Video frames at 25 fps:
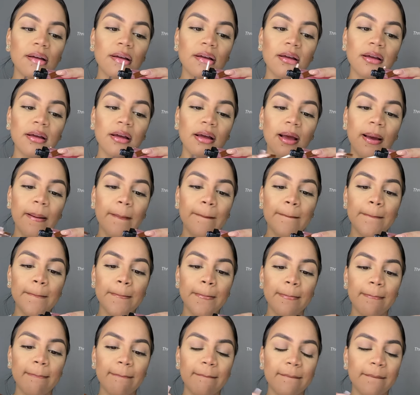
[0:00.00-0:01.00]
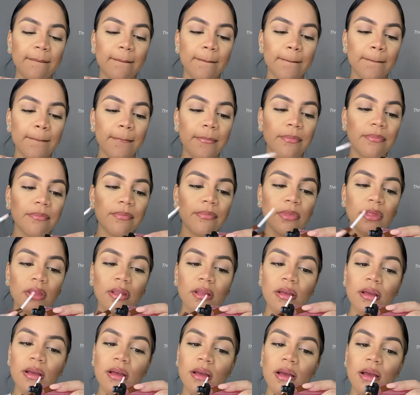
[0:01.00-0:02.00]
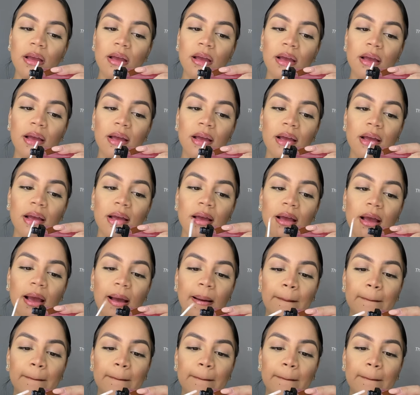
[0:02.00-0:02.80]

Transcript: Nothing is said.